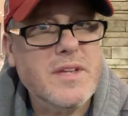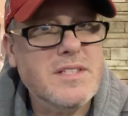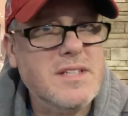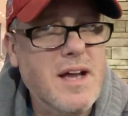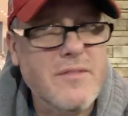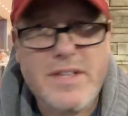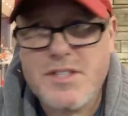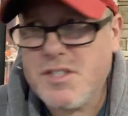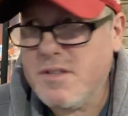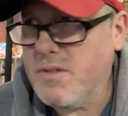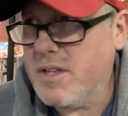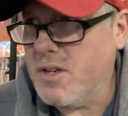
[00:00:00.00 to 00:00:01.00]
It's
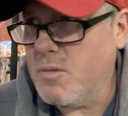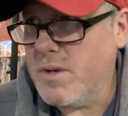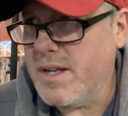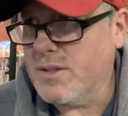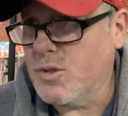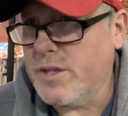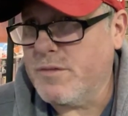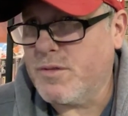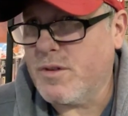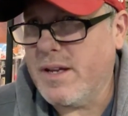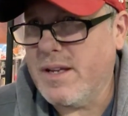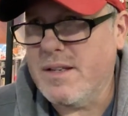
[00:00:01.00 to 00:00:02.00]
obvious. And, you know, we're not looking
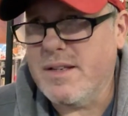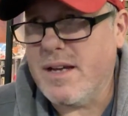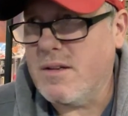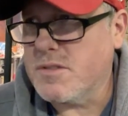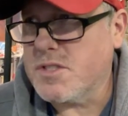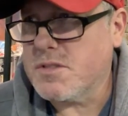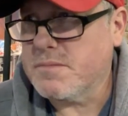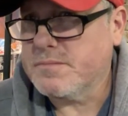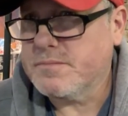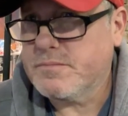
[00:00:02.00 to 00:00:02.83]
for handouts.